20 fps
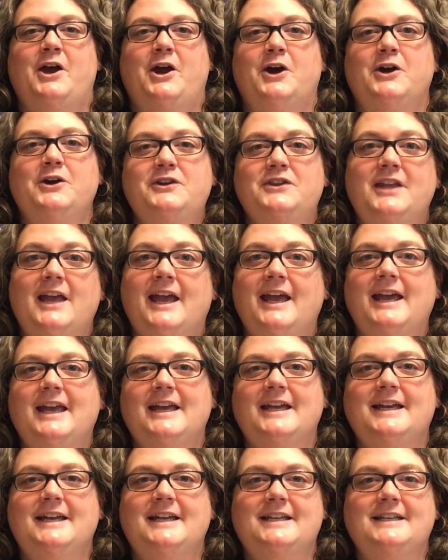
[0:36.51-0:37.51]
Earth Day
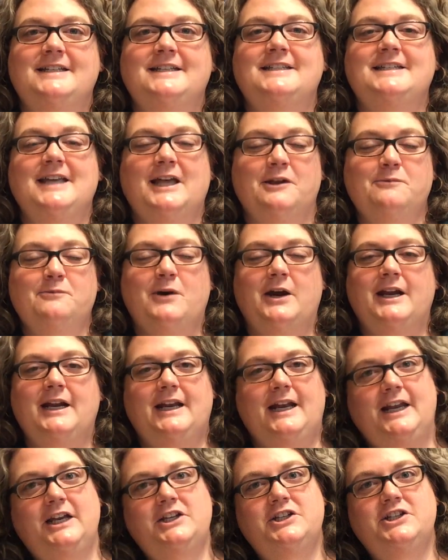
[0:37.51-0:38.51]
is
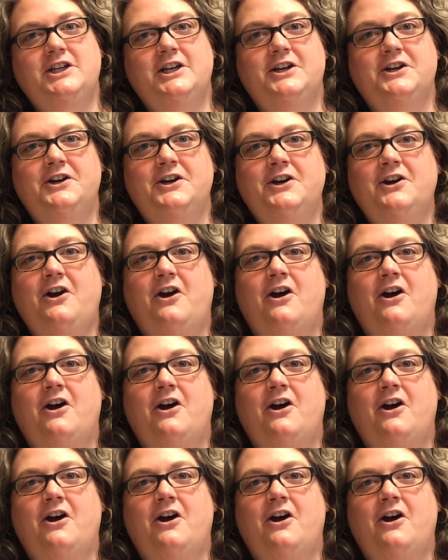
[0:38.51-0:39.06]
celebrated each year